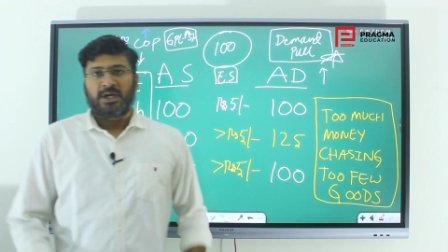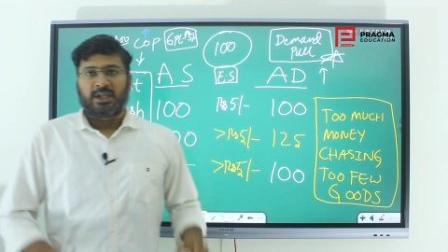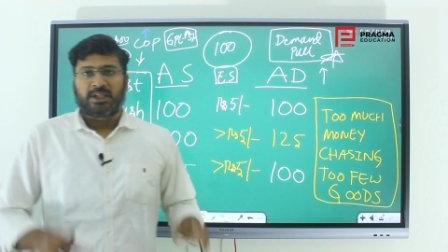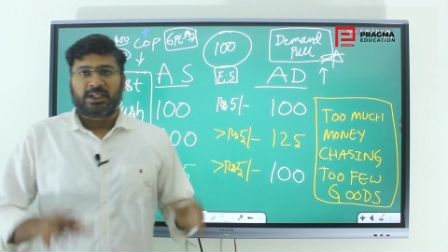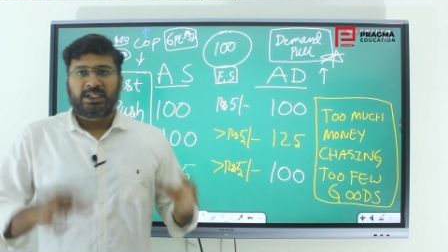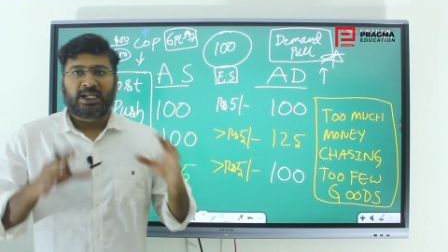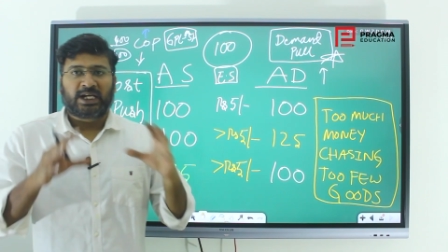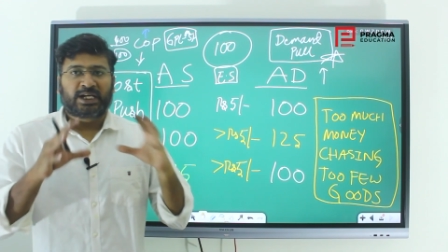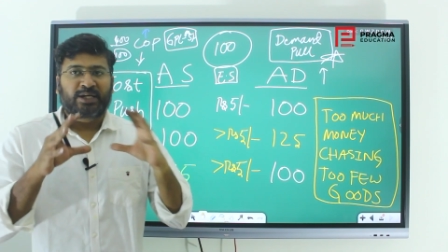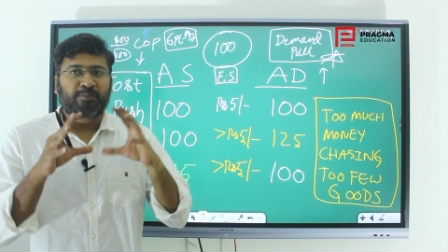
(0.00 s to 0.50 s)

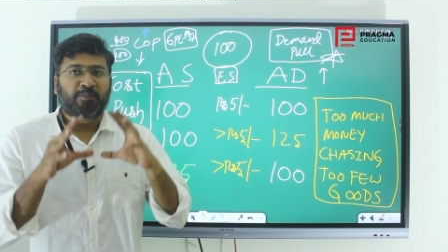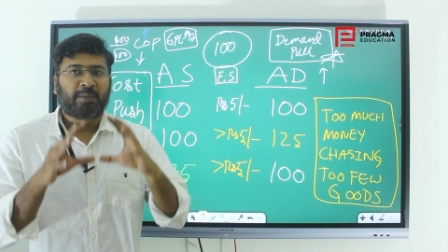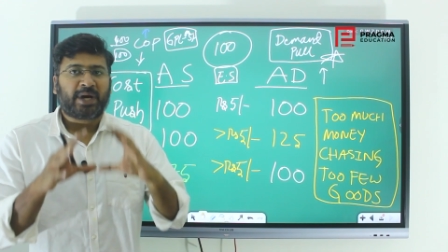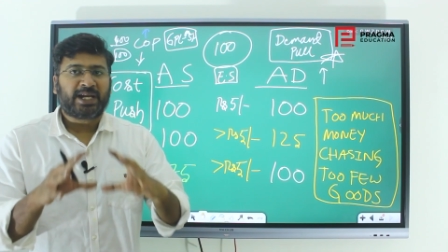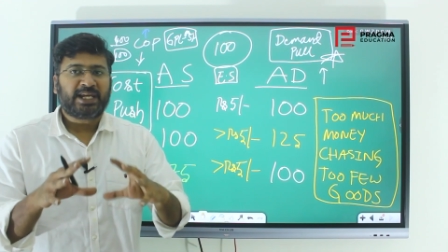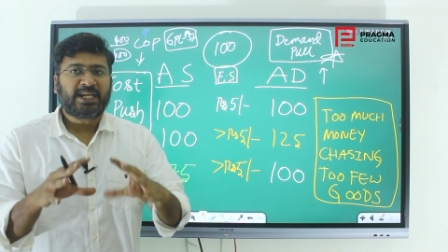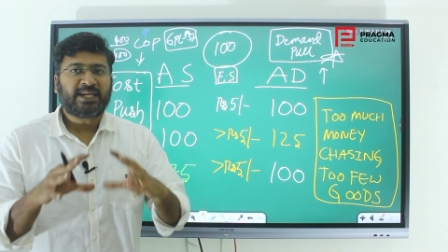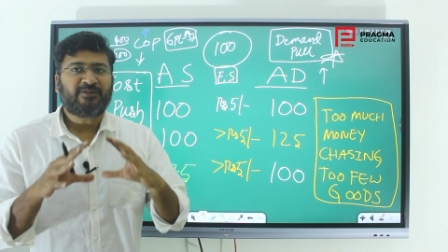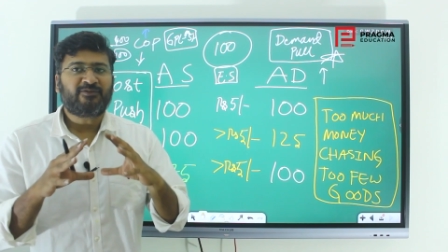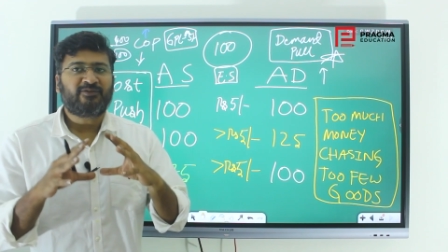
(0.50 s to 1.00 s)
that
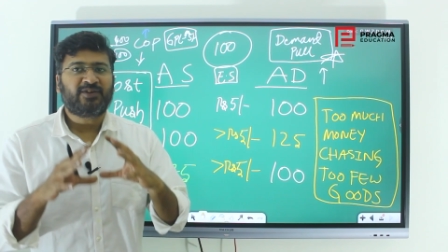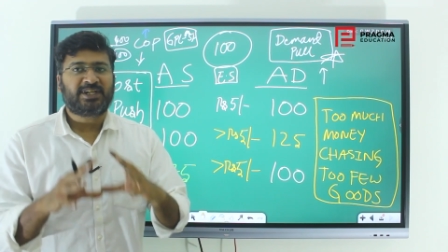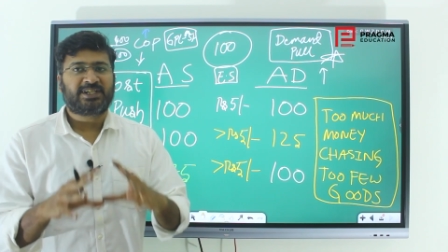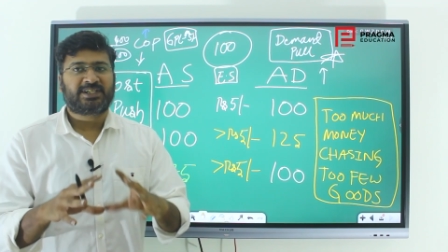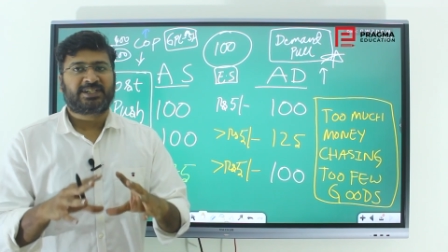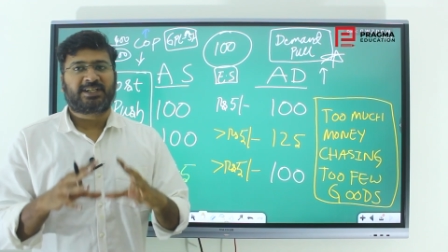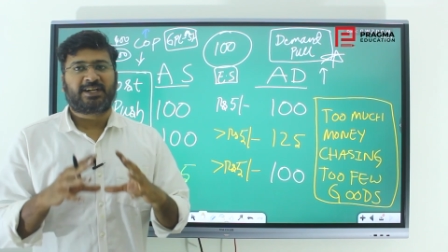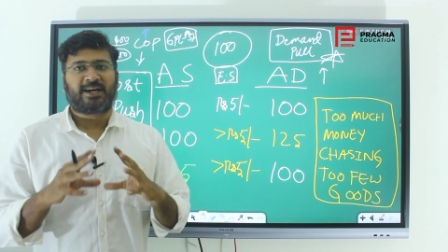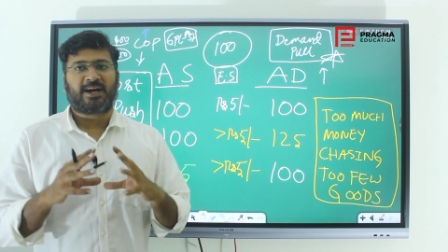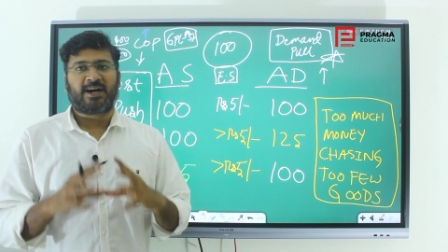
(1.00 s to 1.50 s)
money will
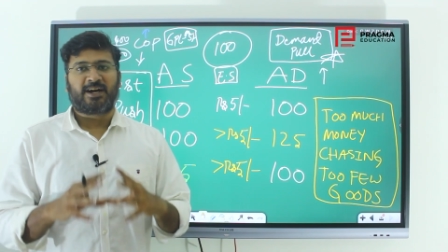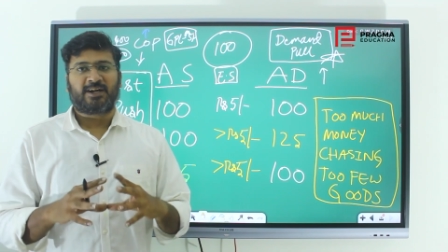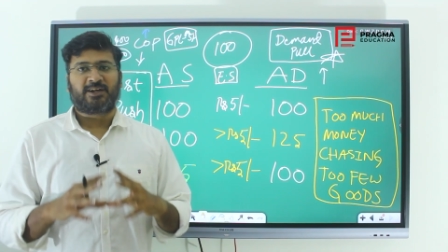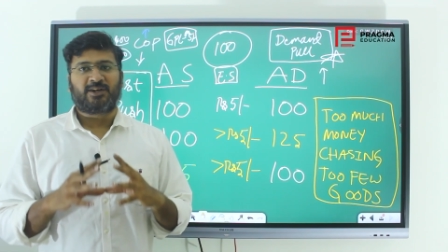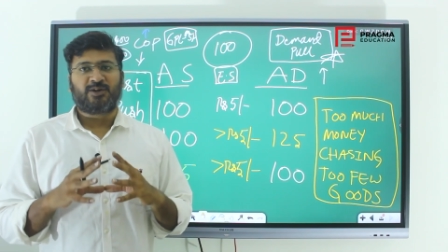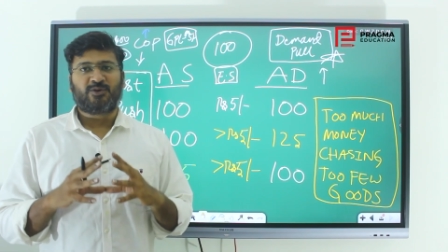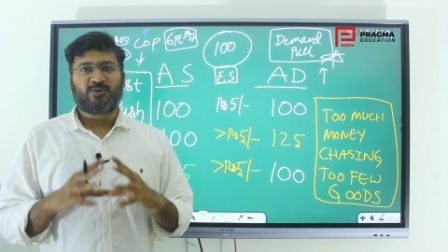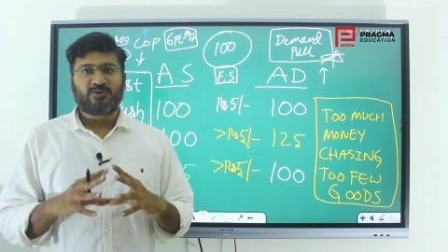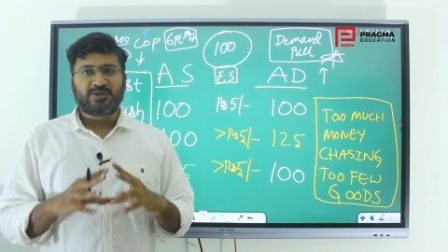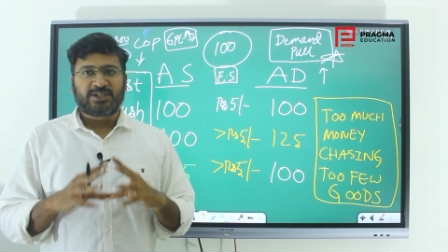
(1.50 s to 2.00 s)
start
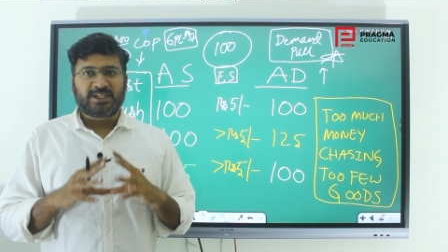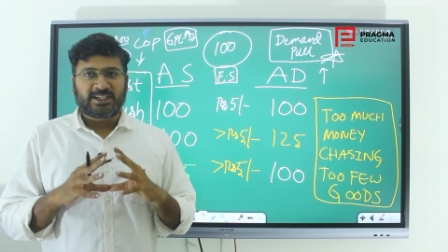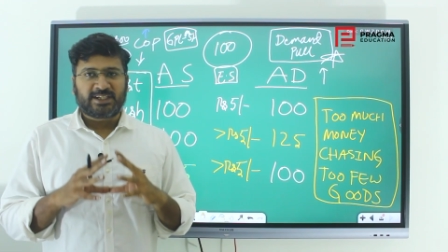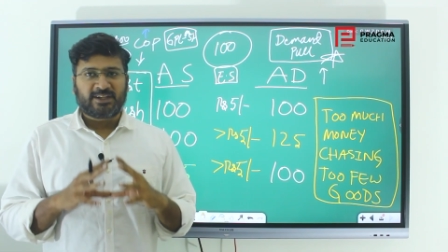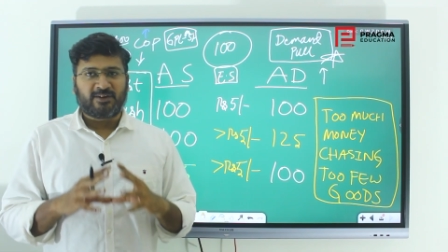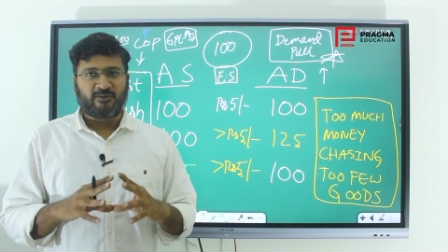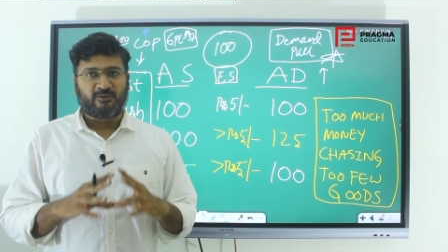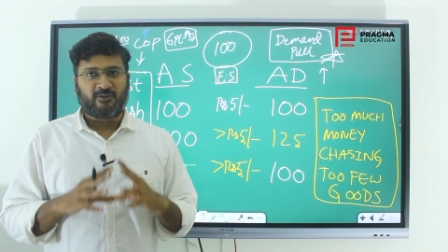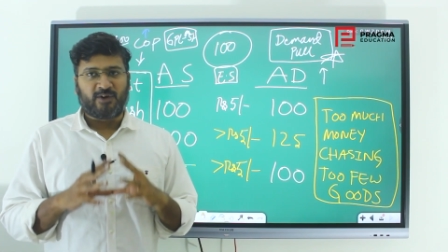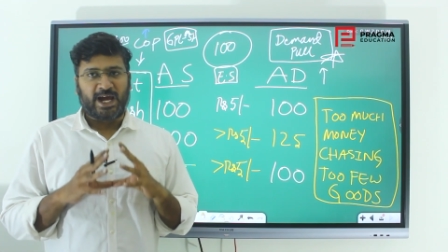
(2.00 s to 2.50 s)
losing
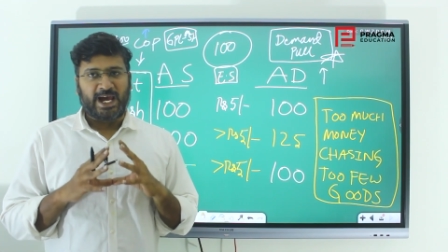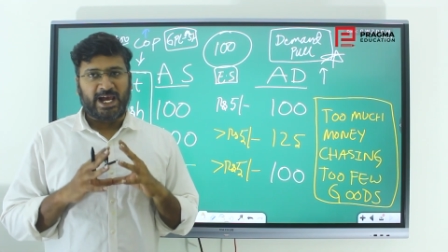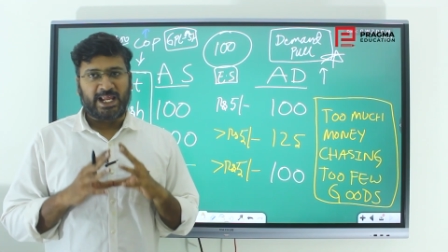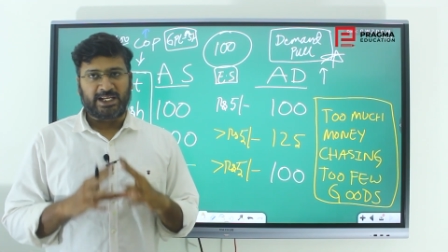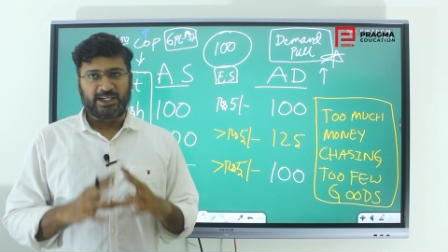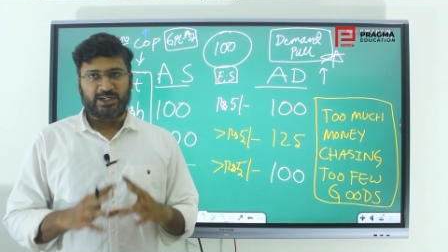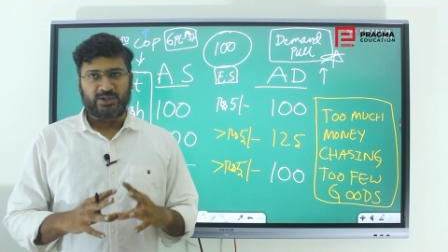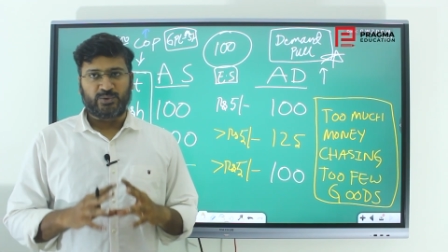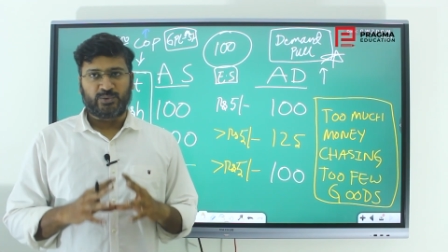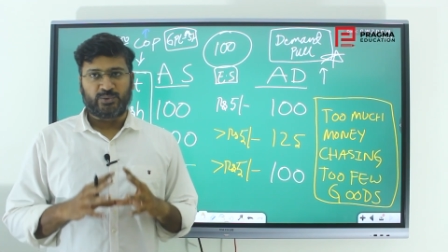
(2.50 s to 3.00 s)
the
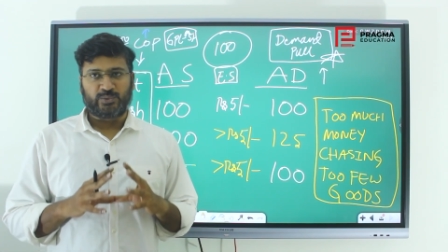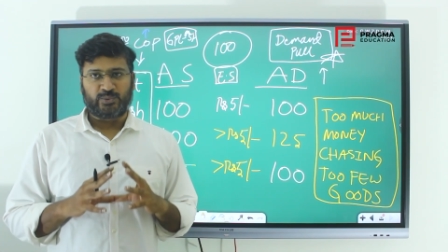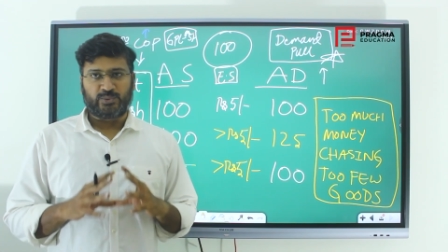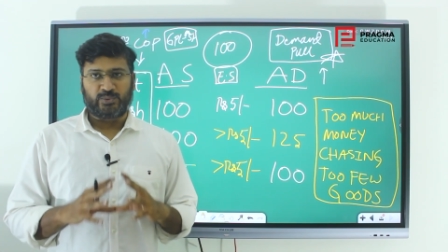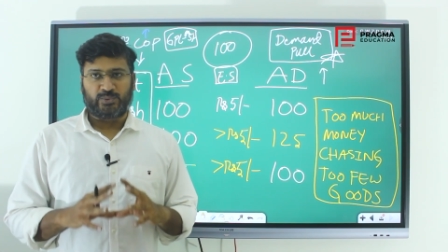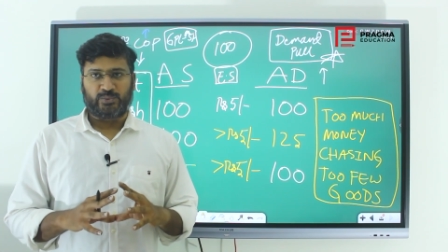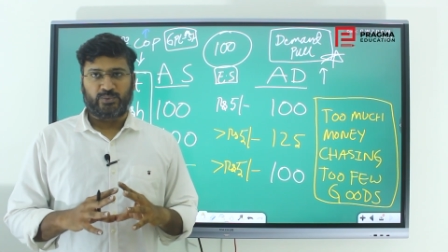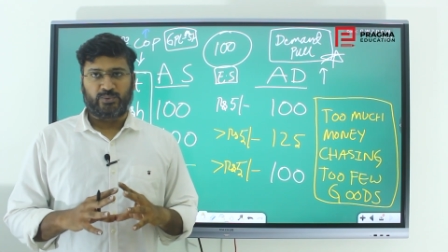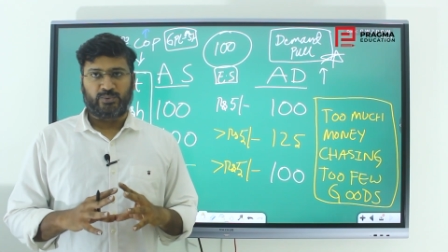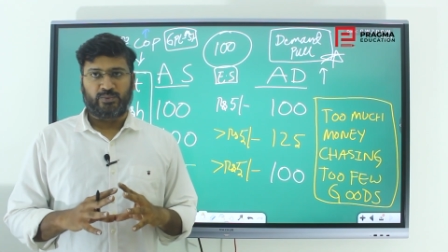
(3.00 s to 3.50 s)

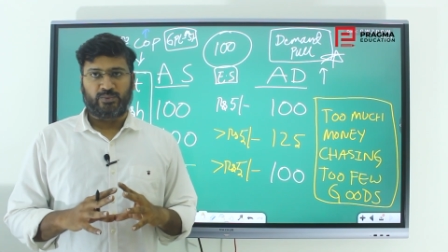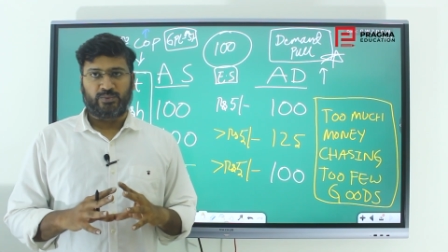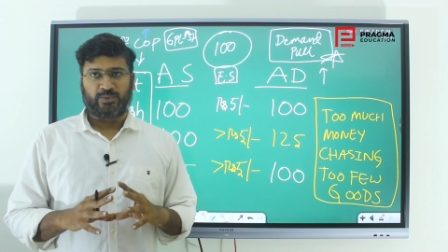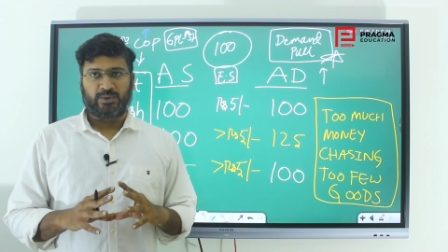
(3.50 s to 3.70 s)
value.